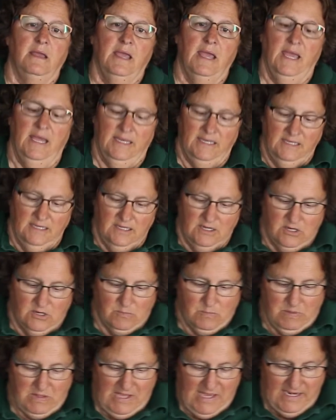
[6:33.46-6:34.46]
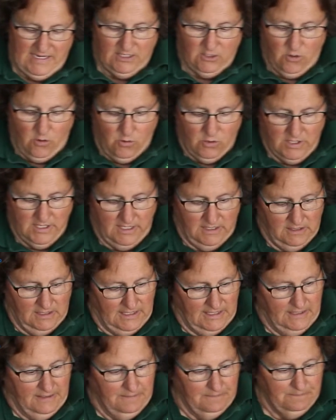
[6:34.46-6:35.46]
and plan accordingly.
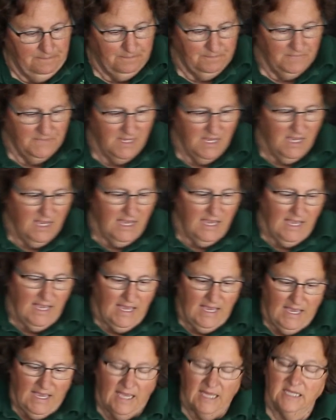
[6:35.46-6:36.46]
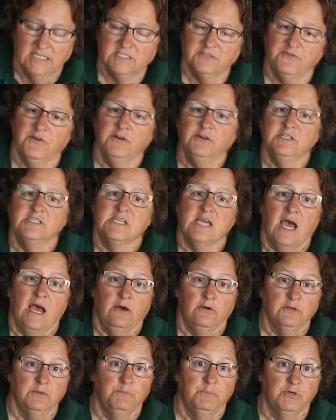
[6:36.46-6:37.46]
As far as how
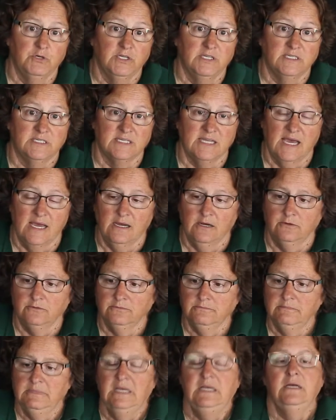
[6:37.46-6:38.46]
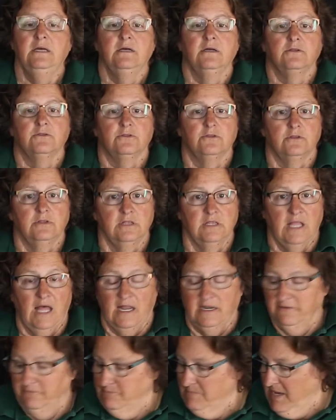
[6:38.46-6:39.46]
to put it down, a lot
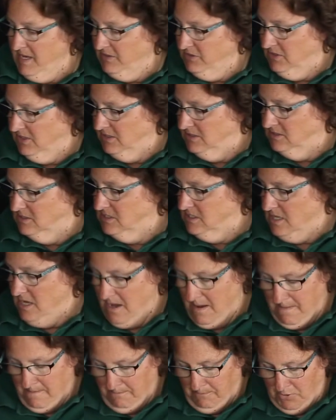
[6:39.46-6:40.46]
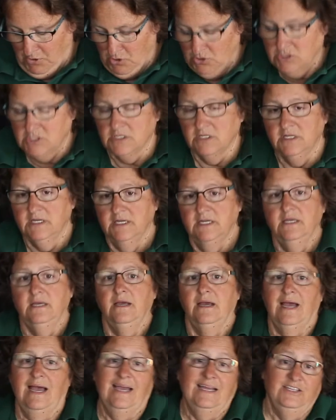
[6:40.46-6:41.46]
of methods. Personally,
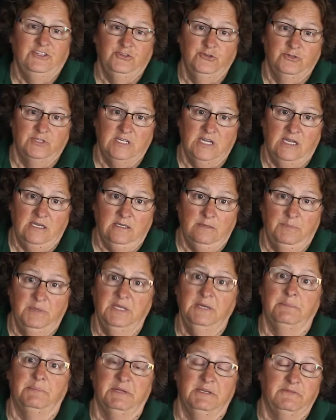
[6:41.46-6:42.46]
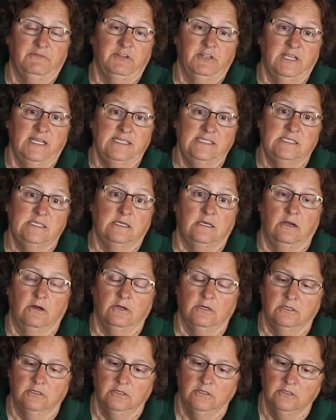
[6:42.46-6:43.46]
I do tend to be a bit of a lazy
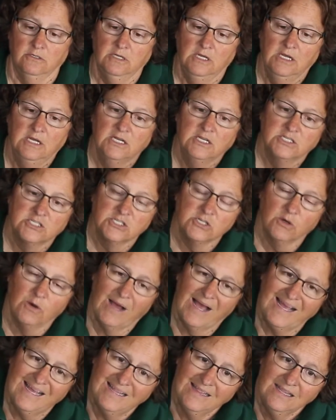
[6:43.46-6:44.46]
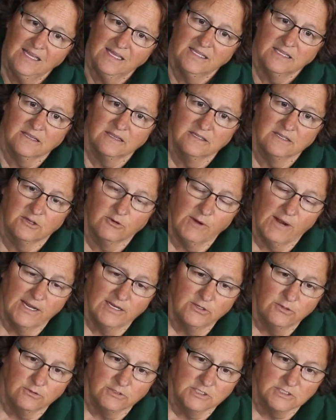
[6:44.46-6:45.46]
gardener, so I like the
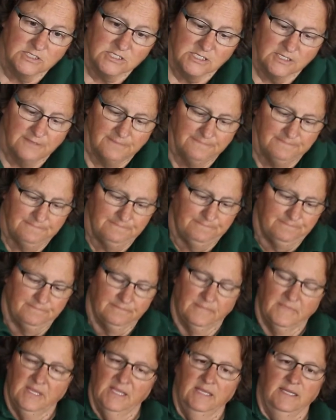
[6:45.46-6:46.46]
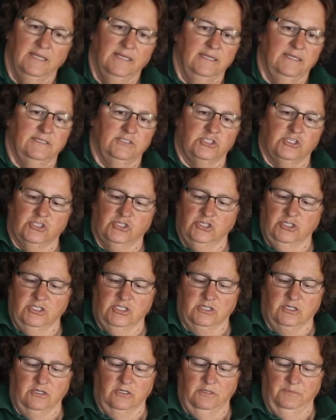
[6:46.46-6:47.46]
granules. It's
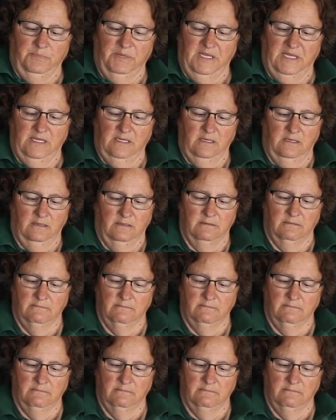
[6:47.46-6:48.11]
just going to be